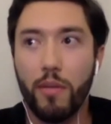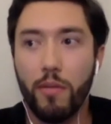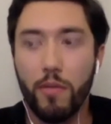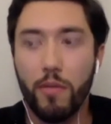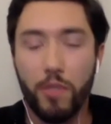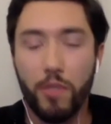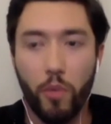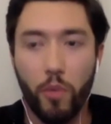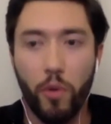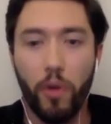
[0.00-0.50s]

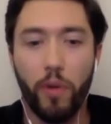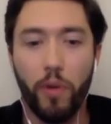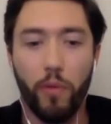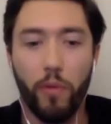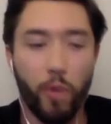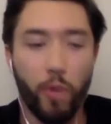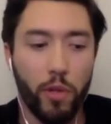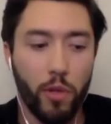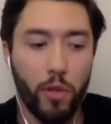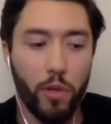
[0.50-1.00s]
So
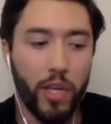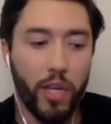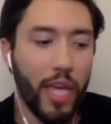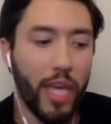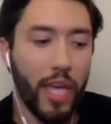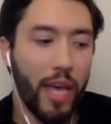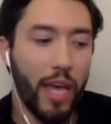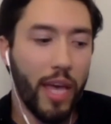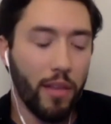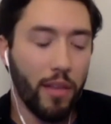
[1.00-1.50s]
we're looking
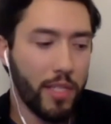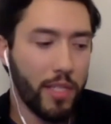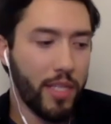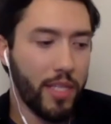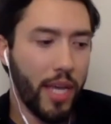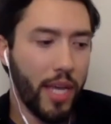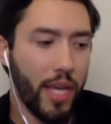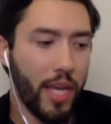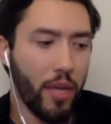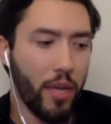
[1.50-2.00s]
at, let's
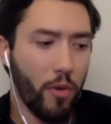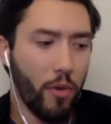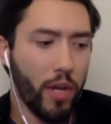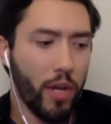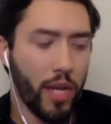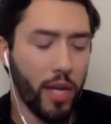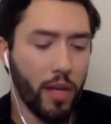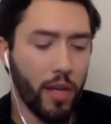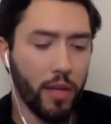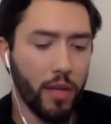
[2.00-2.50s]
say you're
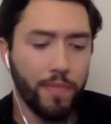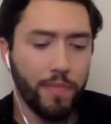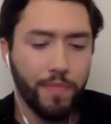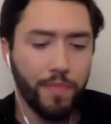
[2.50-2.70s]
running